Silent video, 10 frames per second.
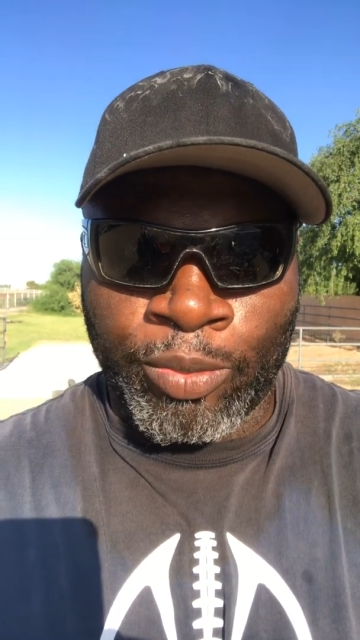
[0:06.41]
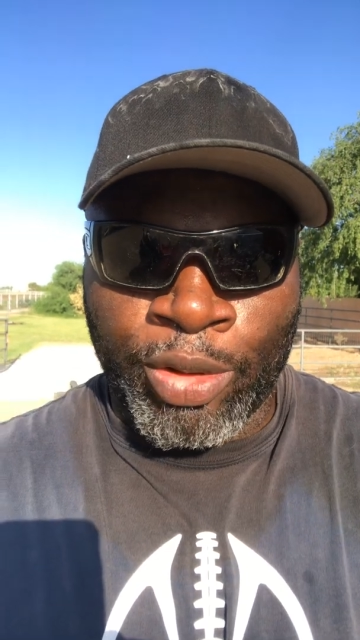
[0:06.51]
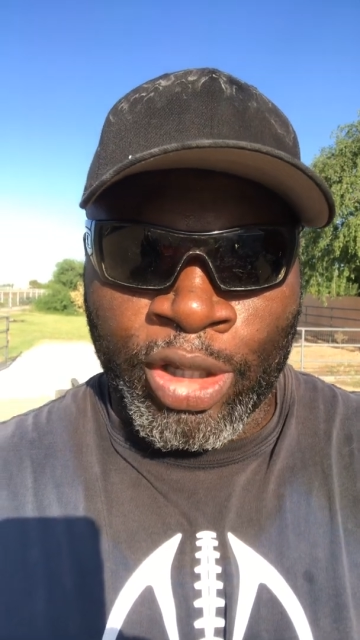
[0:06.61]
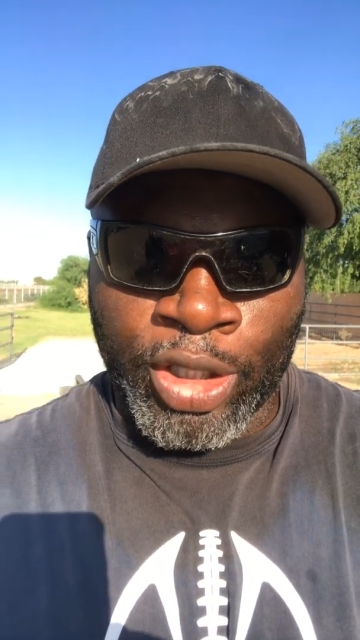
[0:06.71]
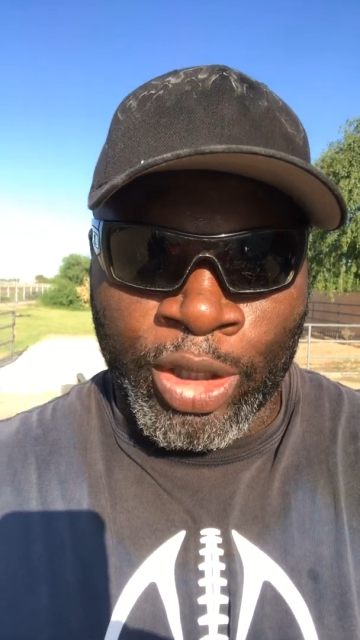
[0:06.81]

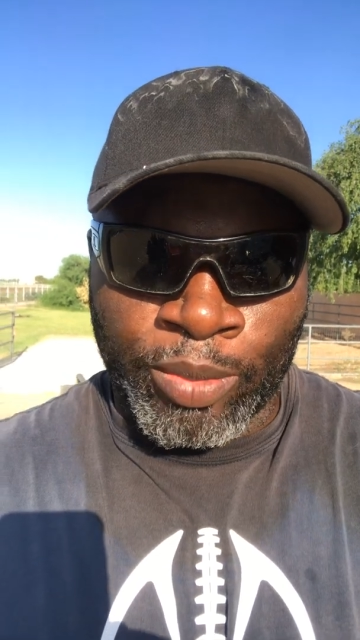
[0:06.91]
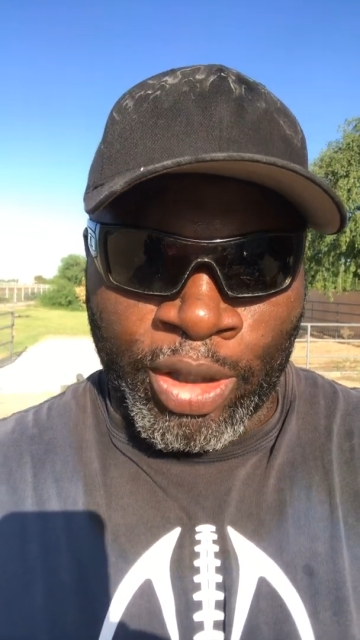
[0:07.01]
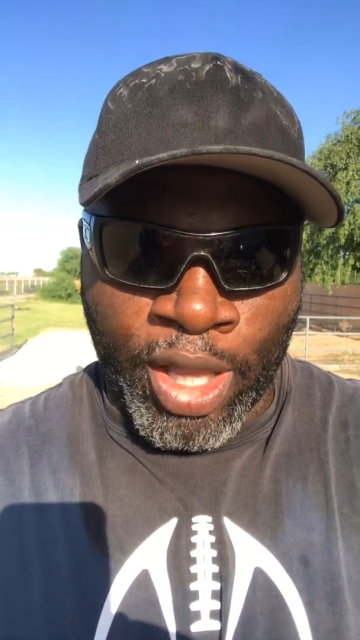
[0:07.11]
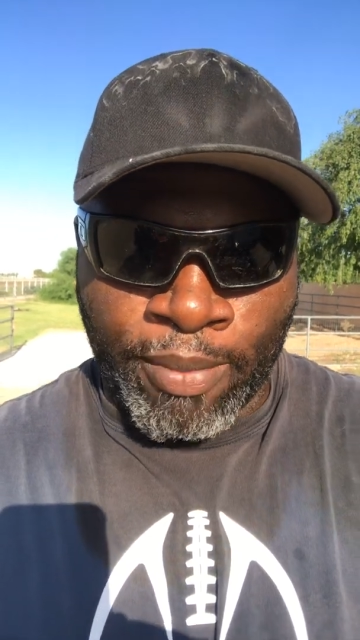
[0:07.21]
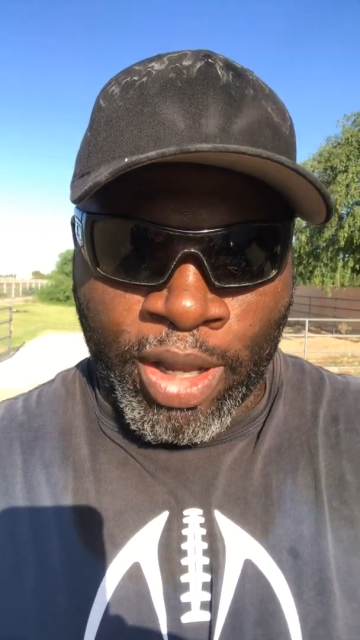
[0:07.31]
B&M
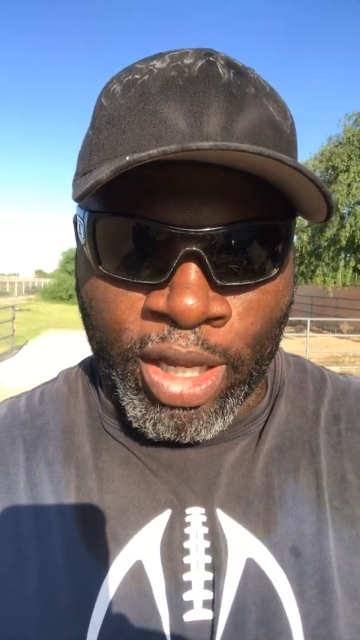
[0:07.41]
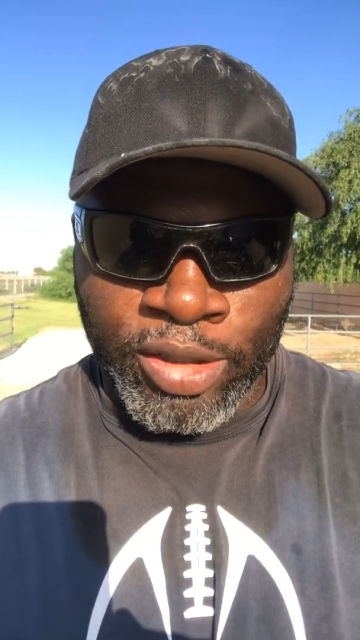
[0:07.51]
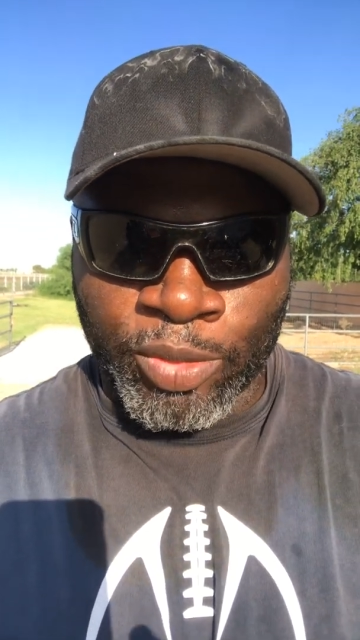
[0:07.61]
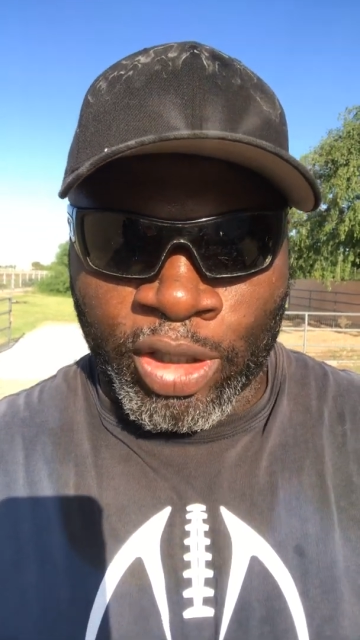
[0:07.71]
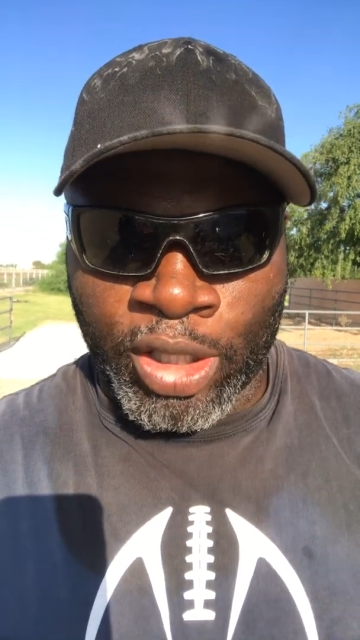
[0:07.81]
Land
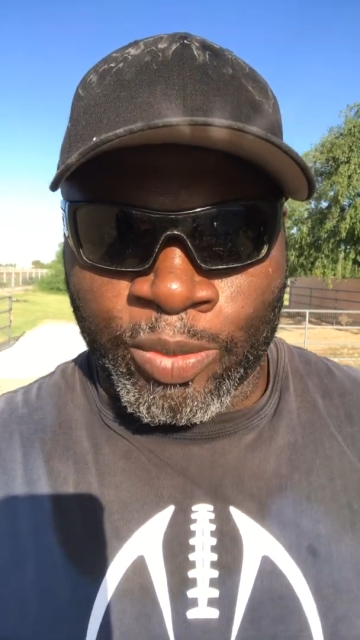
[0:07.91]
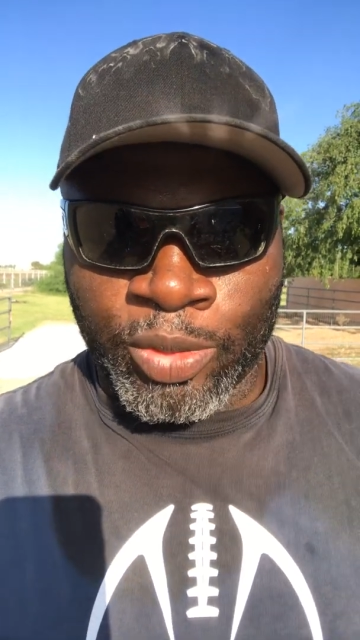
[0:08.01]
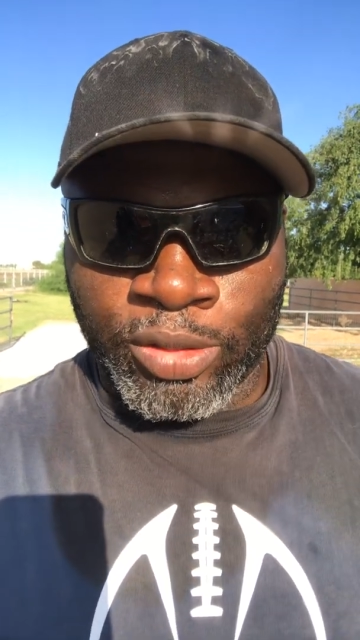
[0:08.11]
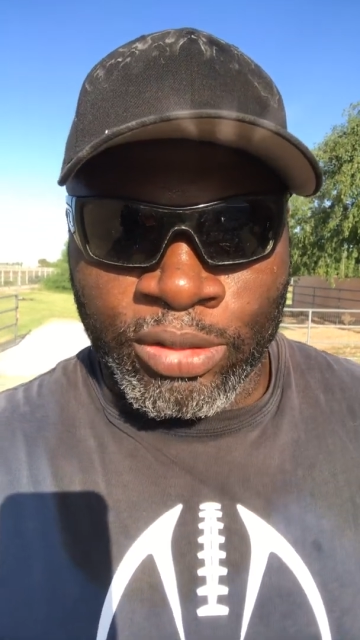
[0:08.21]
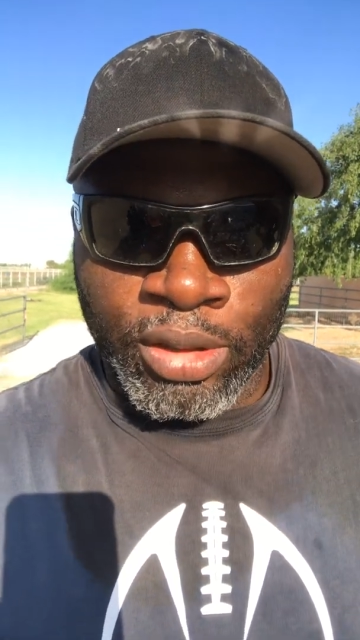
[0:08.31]
Management
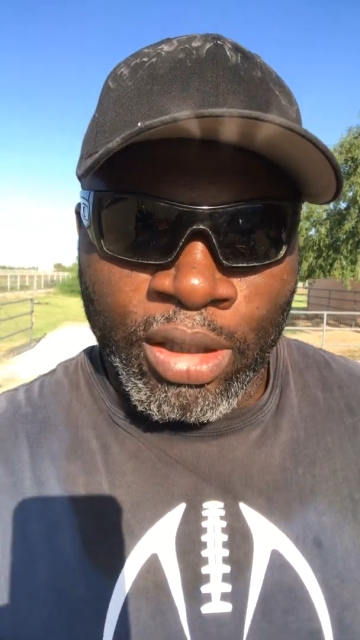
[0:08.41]
Company.